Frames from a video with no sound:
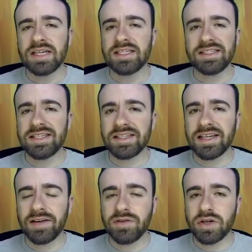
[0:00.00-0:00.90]
She
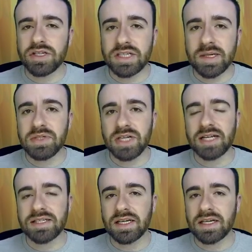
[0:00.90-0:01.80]
doesn't have good chip
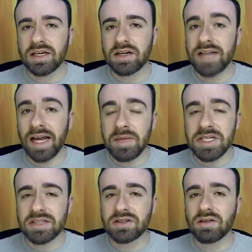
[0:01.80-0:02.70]
shots. Her damage
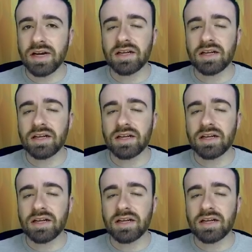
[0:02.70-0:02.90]
is great in